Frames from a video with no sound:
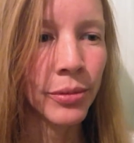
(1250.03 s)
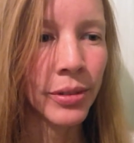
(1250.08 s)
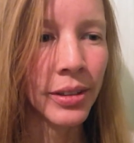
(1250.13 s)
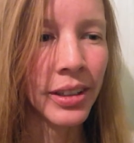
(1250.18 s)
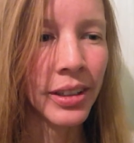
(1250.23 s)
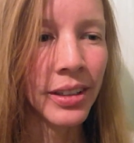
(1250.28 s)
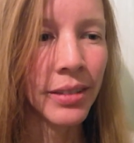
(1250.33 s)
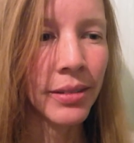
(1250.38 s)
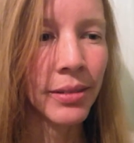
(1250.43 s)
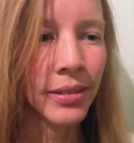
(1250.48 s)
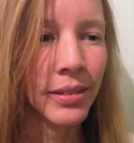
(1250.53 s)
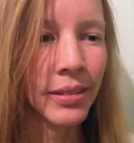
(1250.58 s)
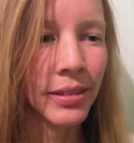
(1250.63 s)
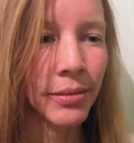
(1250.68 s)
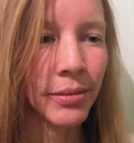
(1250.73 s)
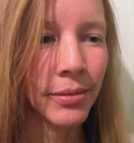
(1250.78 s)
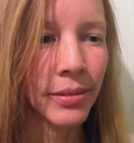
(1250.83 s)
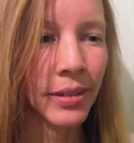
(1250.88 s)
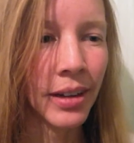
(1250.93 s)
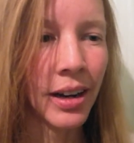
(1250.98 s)
it,
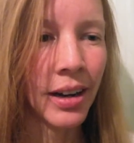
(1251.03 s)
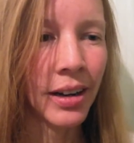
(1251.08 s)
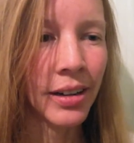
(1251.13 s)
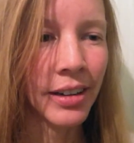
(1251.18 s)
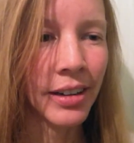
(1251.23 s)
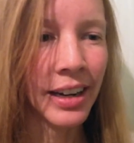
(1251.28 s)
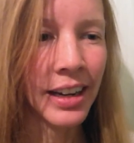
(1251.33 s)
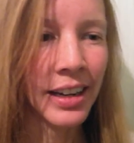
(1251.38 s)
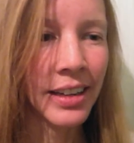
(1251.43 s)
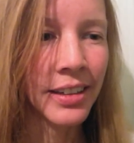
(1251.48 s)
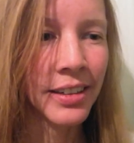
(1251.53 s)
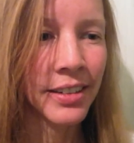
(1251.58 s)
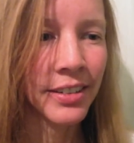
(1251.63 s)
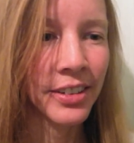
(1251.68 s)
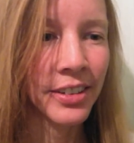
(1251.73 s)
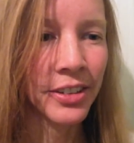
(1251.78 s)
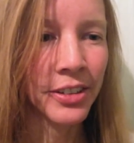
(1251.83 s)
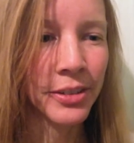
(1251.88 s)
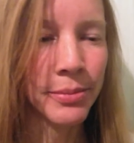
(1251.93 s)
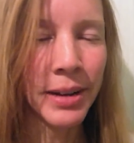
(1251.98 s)
our
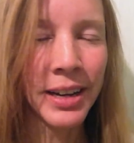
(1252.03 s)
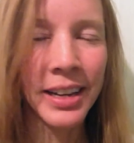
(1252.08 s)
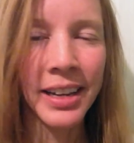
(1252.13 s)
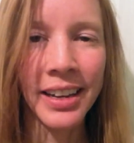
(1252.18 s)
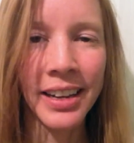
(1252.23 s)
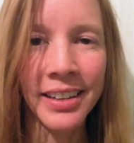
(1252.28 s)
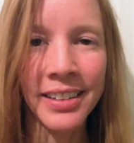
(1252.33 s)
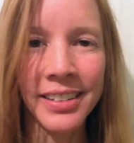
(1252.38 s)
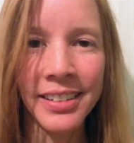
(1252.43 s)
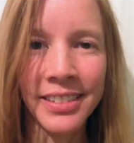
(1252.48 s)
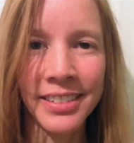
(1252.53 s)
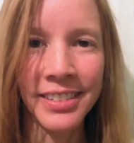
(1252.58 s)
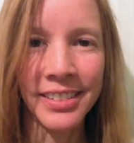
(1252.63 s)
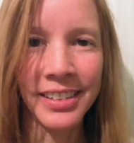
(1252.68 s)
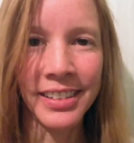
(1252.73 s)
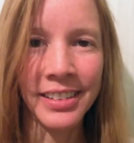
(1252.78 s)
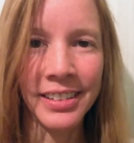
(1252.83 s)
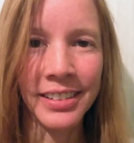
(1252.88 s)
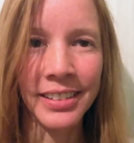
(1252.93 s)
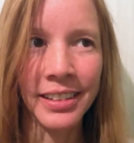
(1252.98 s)
energy or my
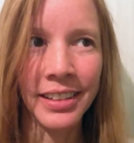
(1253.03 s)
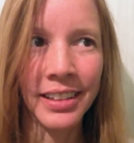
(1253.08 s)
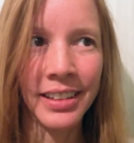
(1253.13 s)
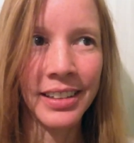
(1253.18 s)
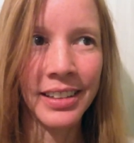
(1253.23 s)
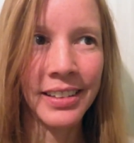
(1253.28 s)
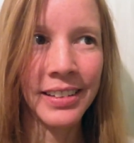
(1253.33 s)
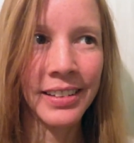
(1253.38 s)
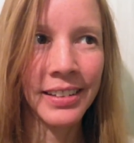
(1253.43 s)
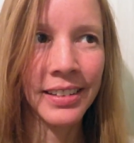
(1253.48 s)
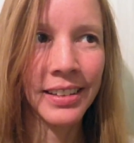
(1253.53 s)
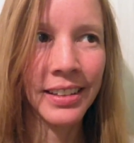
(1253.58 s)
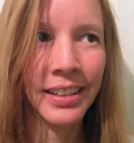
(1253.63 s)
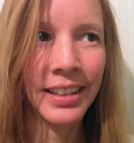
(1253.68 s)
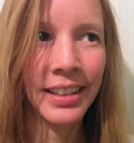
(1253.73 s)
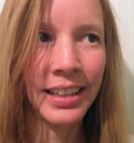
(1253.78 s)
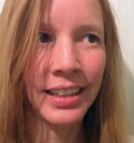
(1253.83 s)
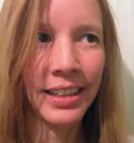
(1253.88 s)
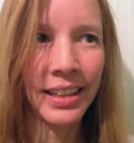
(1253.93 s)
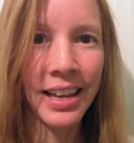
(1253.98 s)
energy is
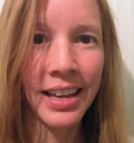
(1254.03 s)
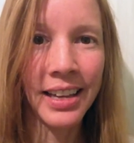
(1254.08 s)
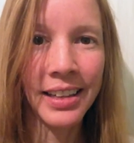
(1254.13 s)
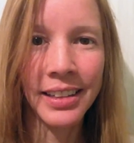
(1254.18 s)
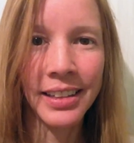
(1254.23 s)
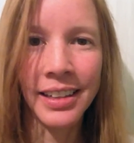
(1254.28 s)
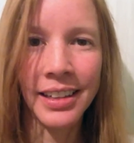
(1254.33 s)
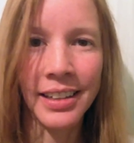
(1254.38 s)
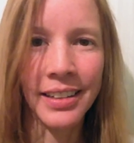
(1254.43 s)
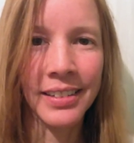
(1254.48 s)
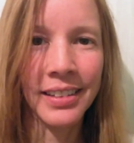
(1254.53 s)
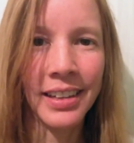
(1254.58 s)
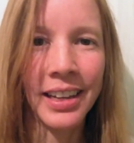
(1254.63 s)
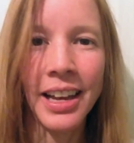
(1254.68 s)
endless.